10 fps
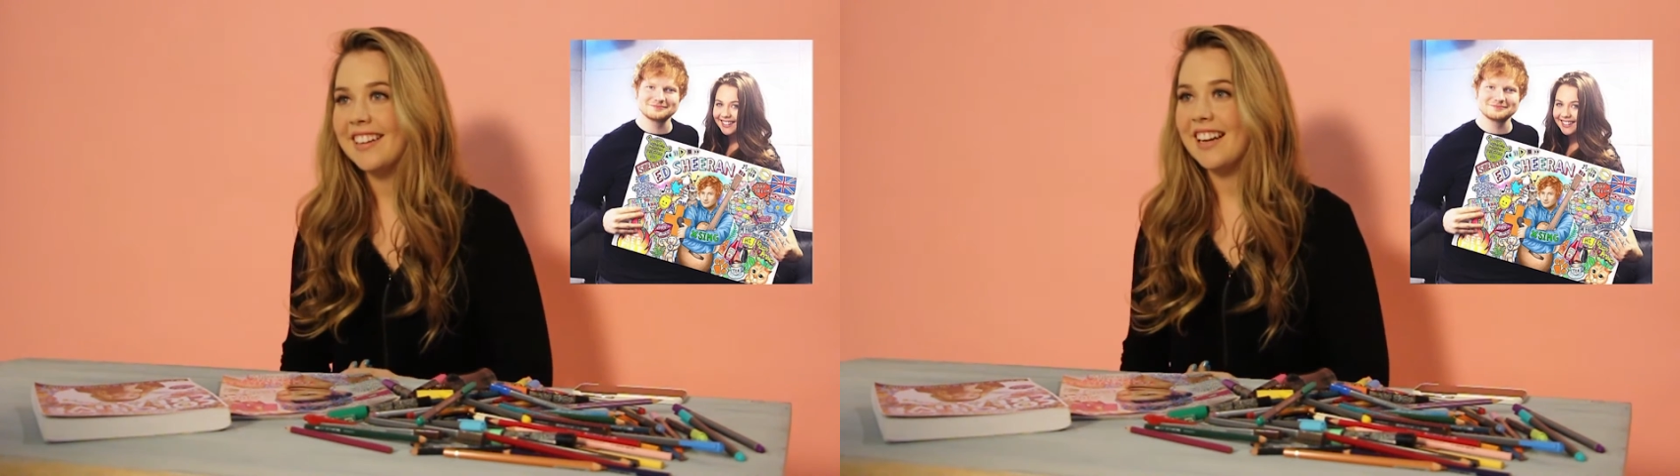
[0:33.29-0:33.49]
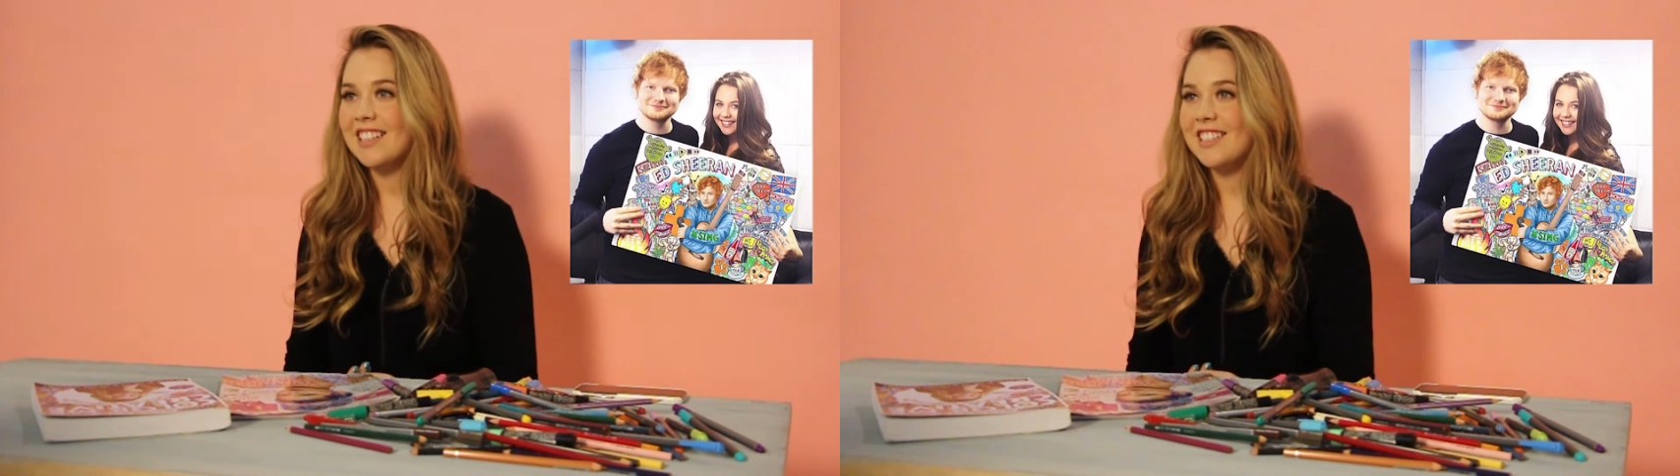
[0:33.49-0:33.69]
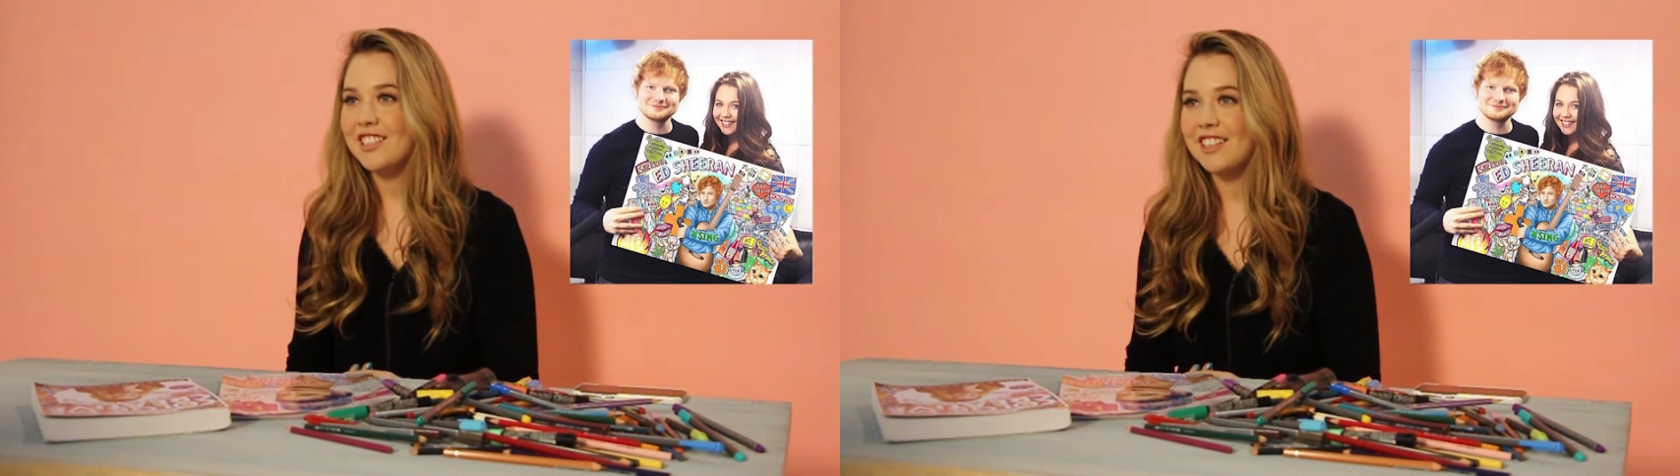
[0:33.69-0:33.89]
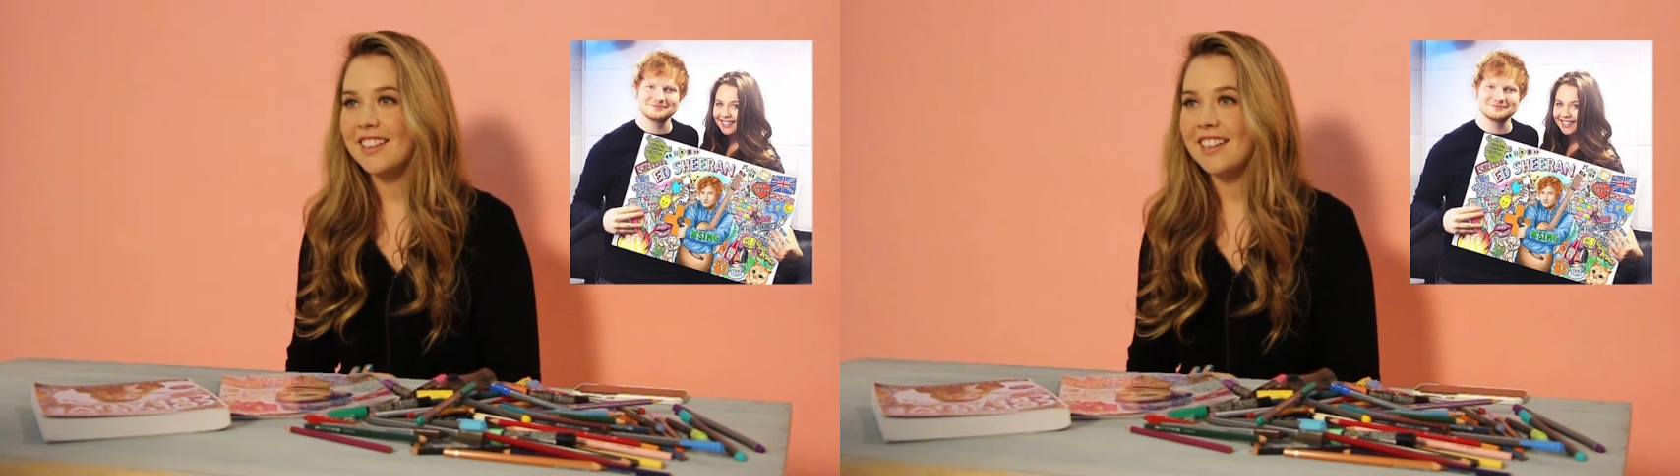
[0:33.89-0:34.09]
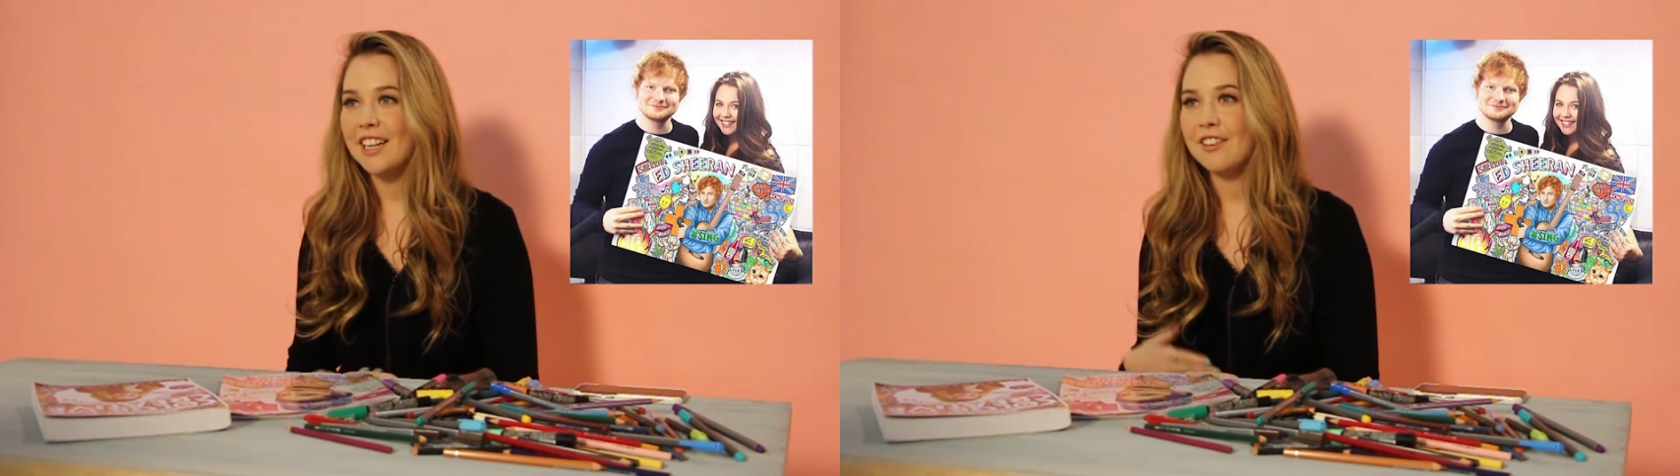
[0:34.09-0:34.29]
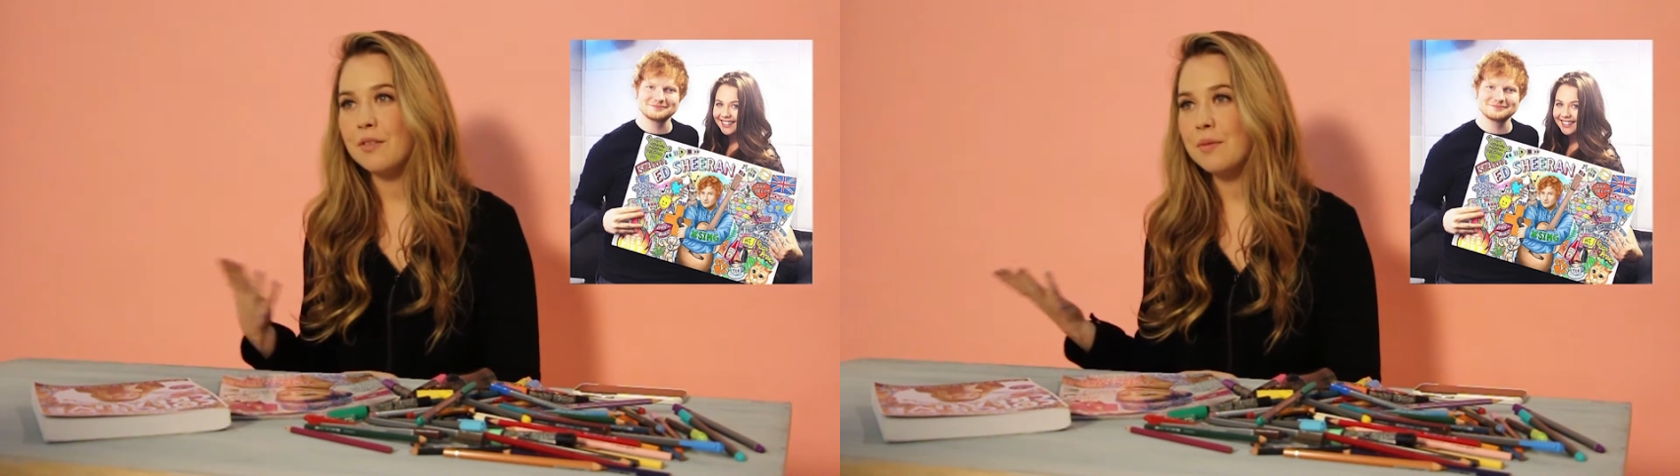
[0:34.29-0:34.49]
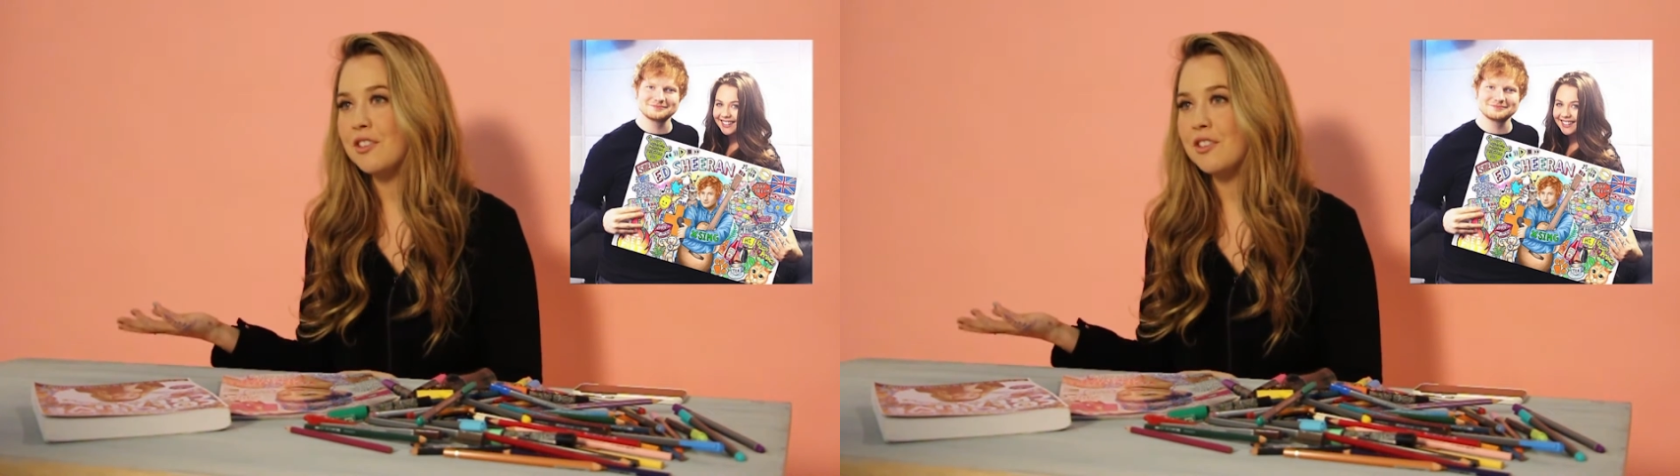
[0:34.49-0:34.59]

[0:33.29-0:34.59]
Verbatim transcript: last year and give him a